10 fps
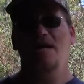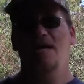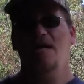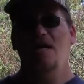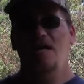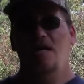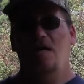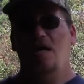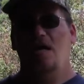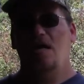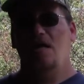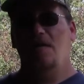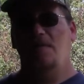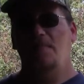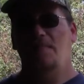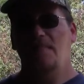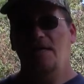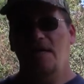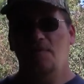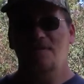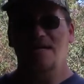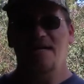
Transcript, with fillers: in, um, it was a